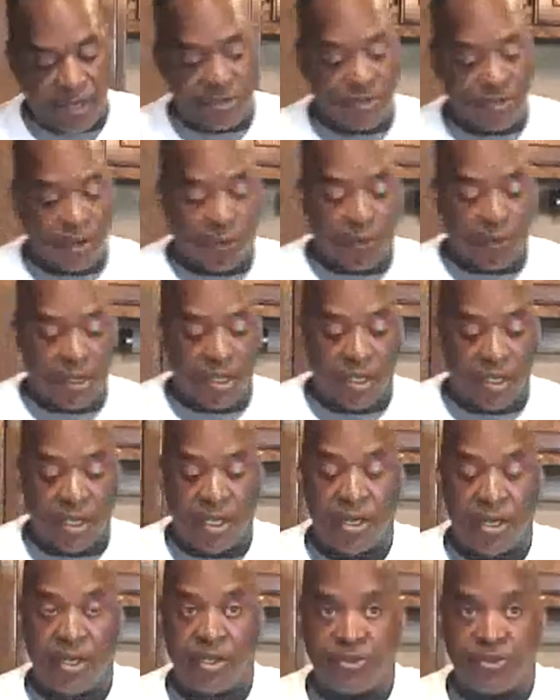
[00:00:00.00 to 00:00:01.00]
So it,
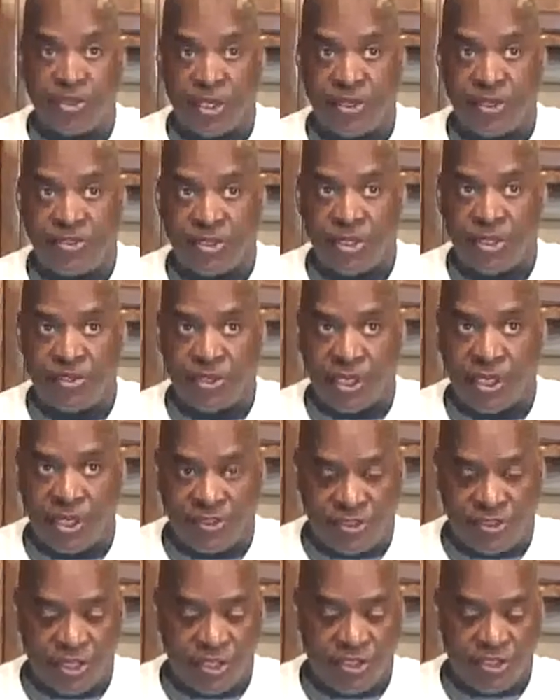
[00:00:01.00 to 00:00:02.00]
it is it's in
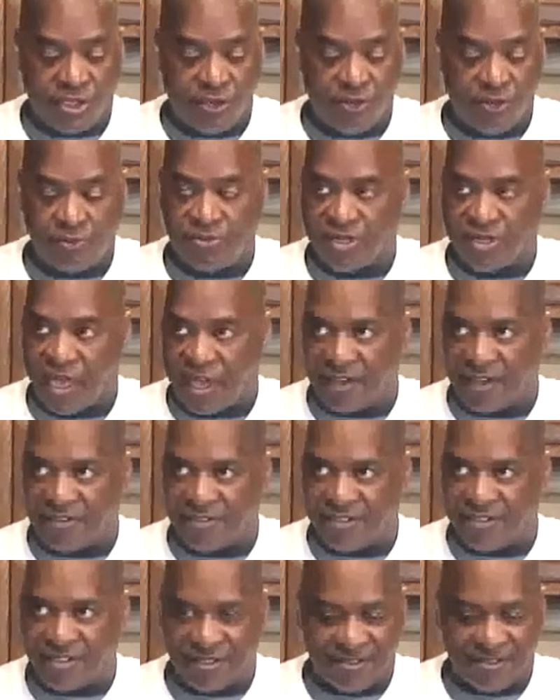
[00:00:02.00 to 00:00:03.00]
it's in cubes,
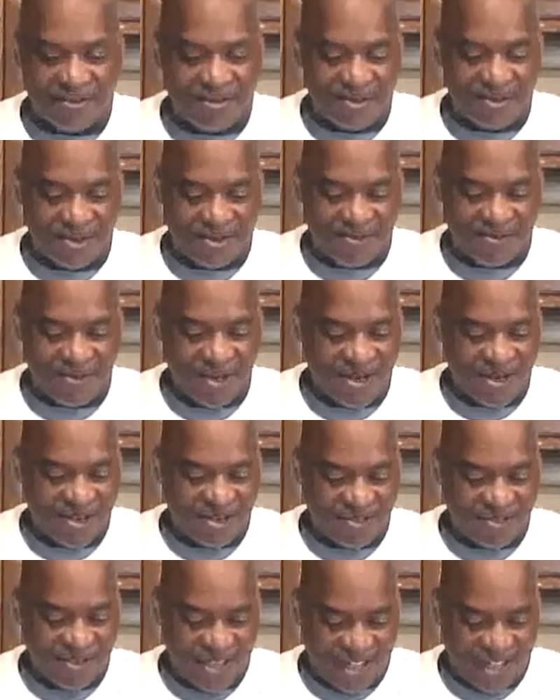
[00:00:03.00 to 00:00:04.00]
guys. Of course, we
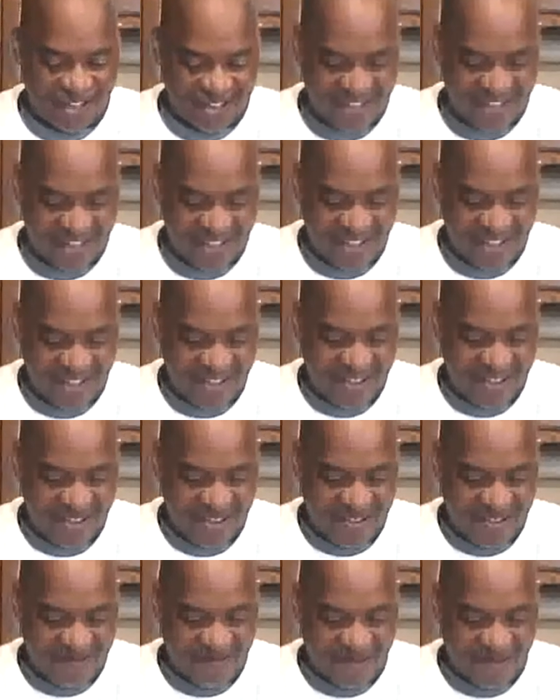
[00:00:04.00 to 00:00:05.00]
know that.
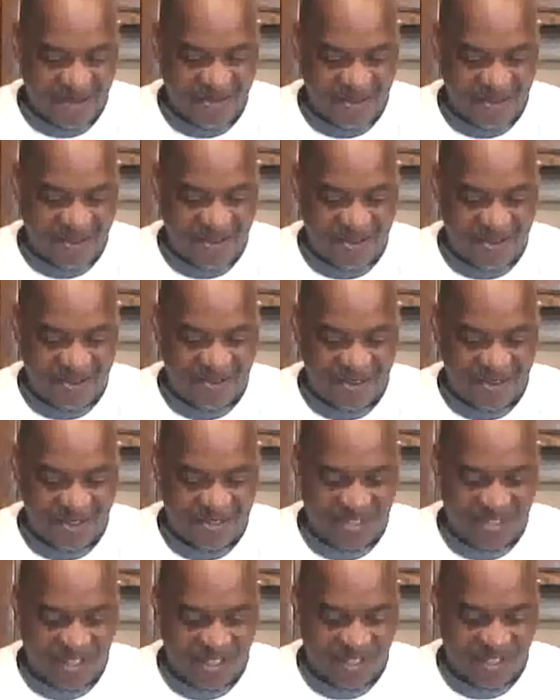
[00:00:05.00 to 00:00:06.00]
We're going to do
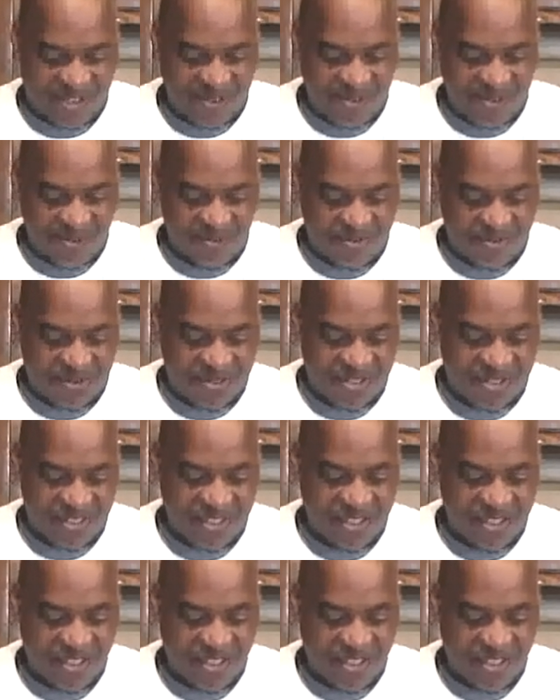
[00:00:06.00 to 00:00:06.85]
this in cubes.